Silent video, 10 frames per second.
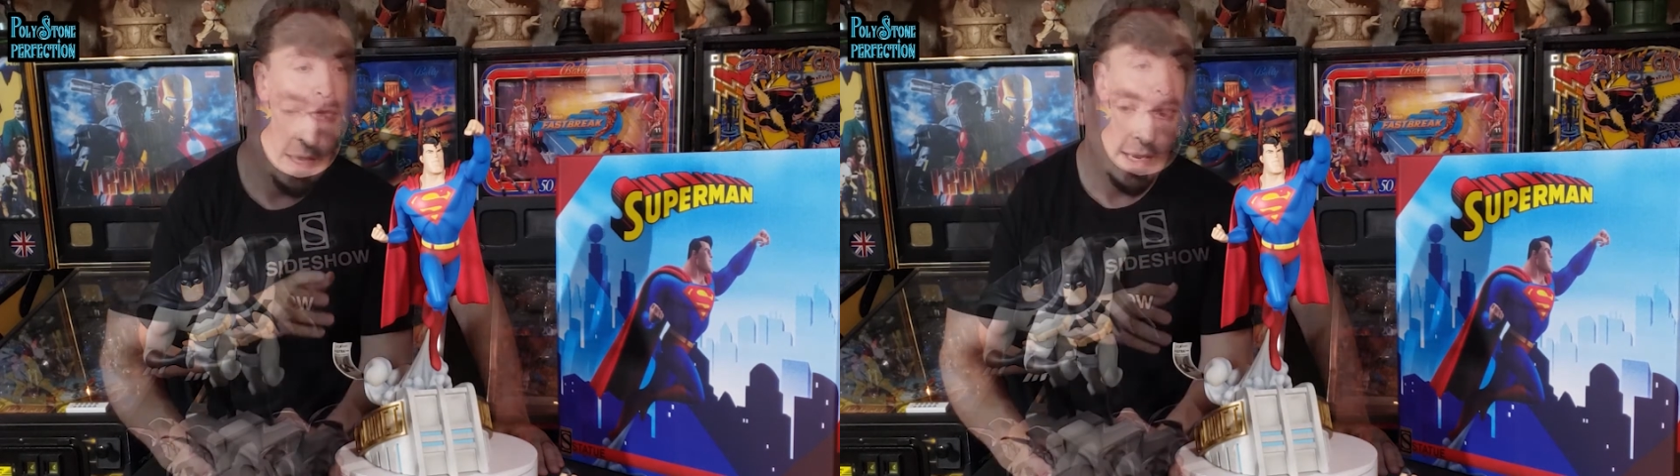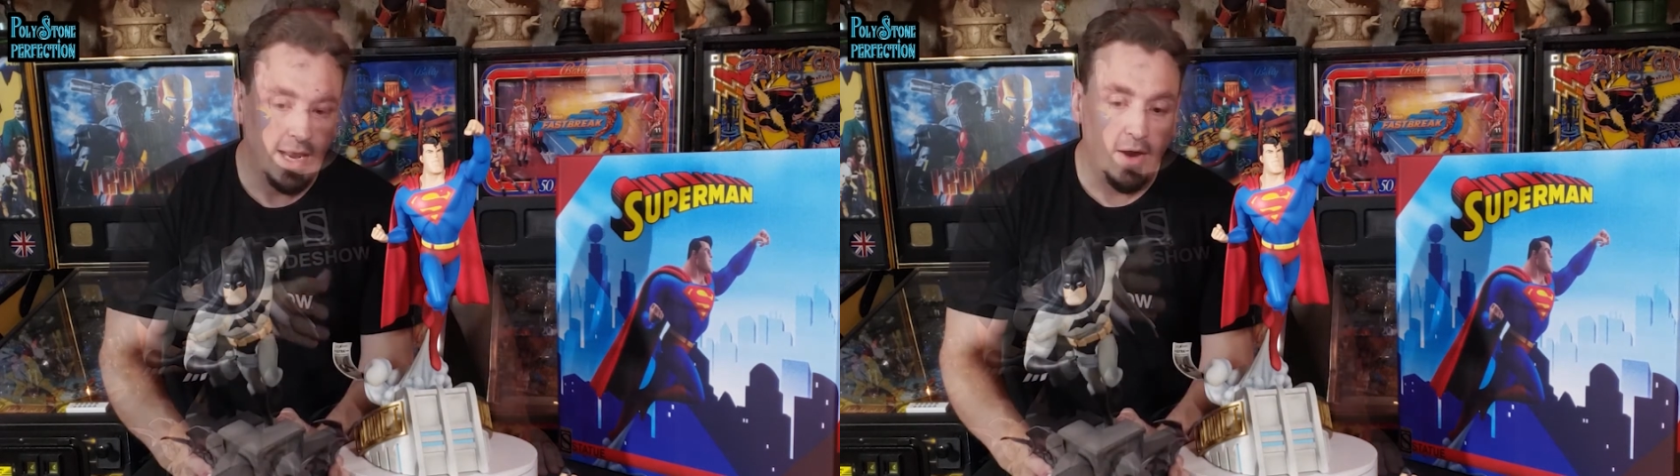
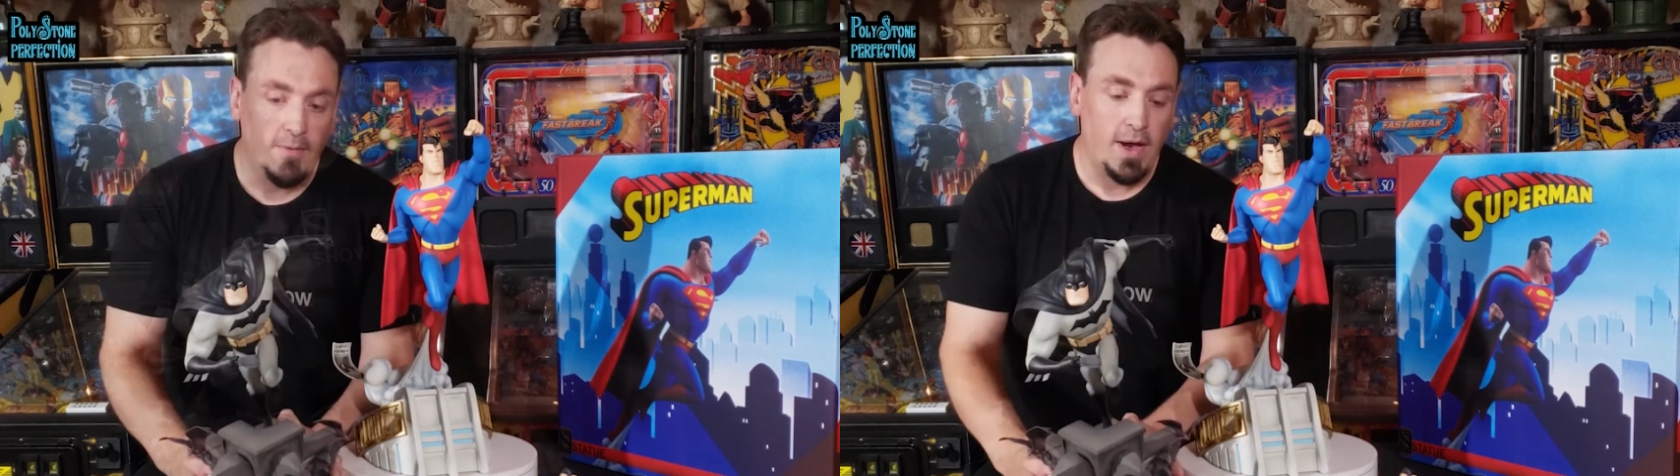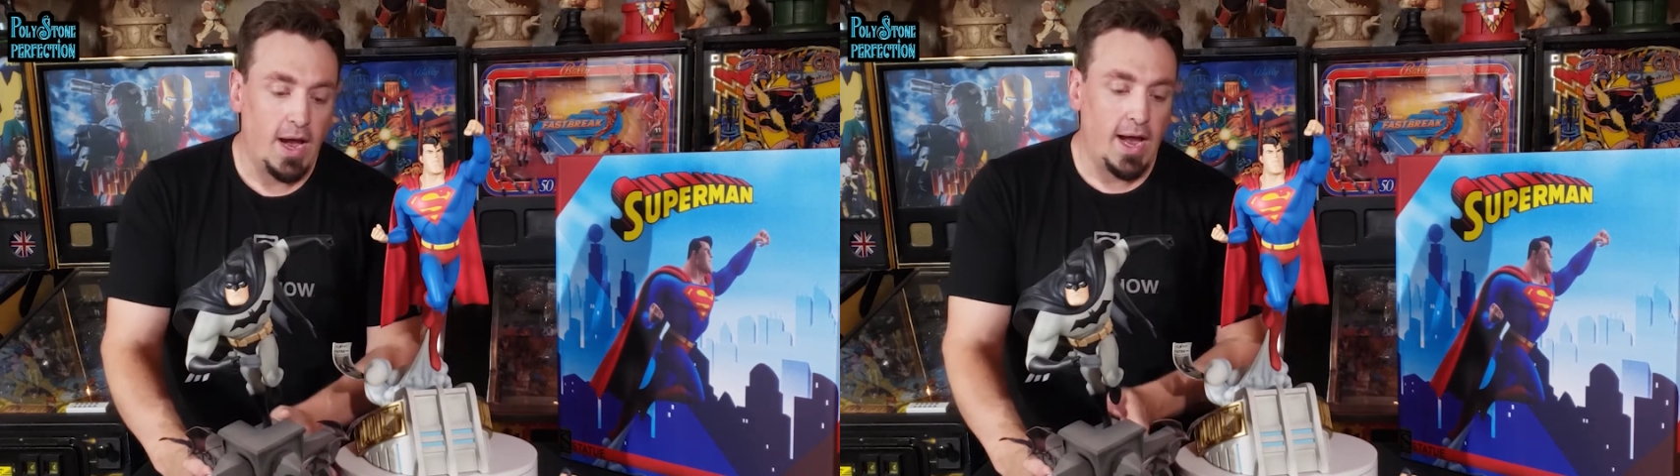Now,
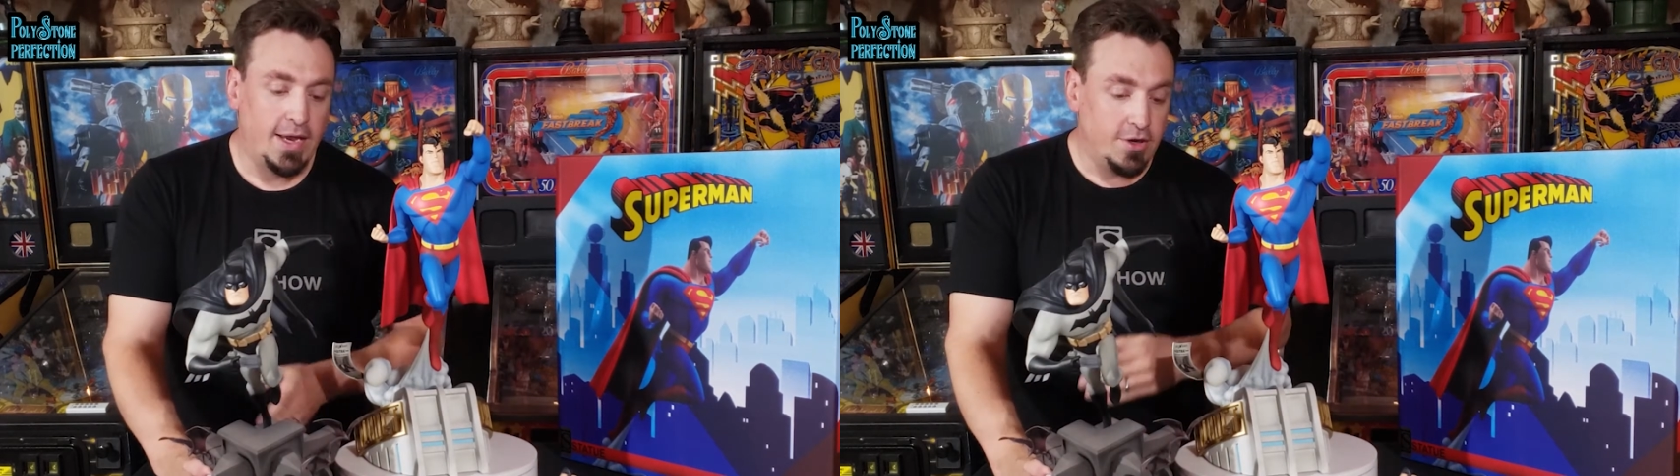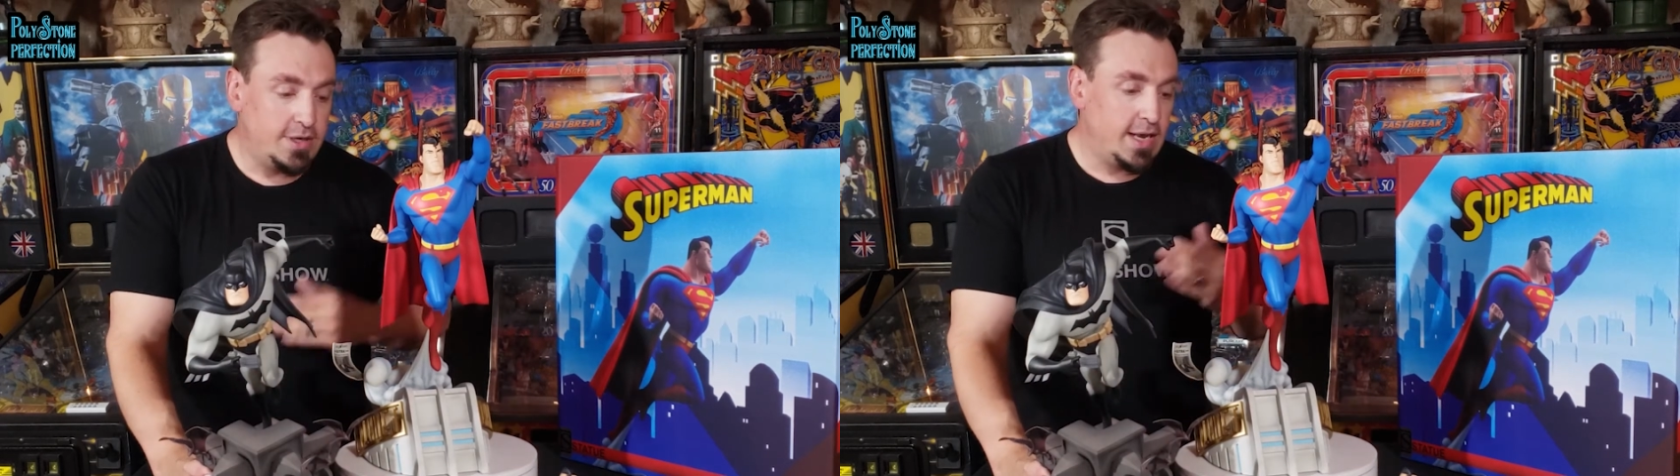I
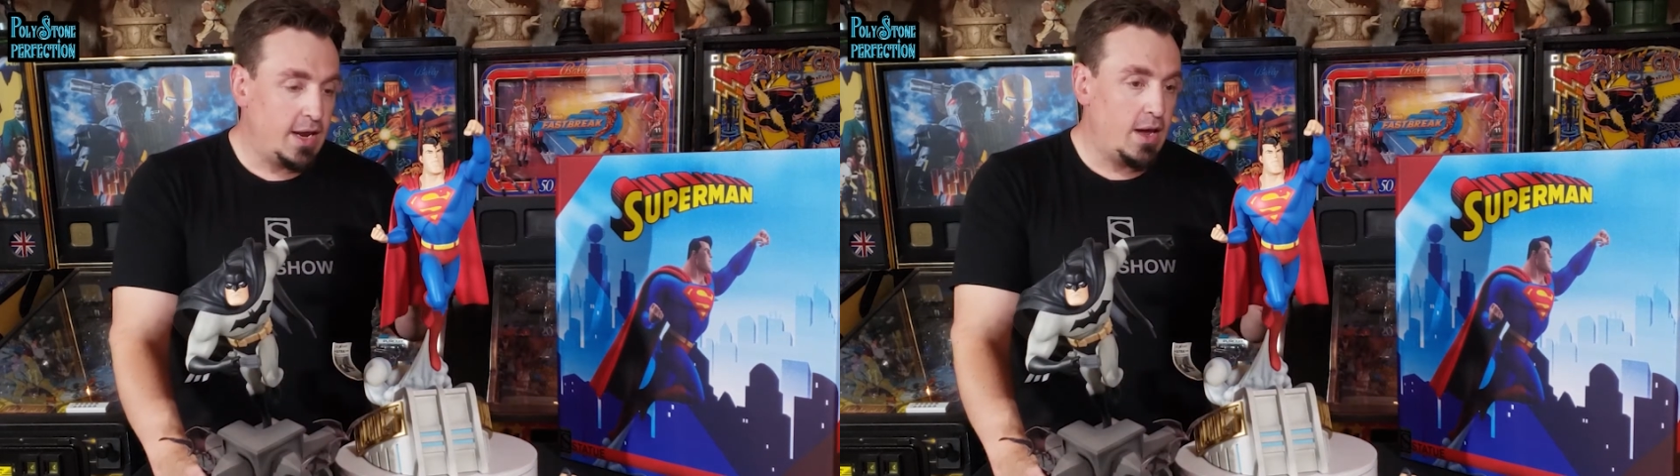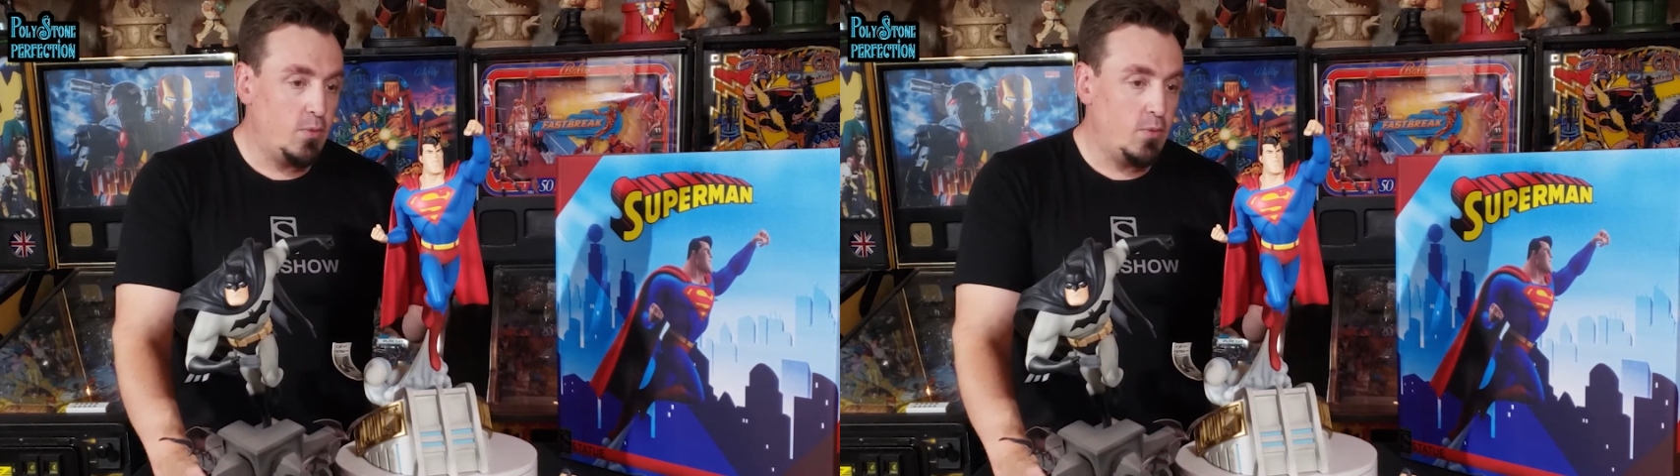could get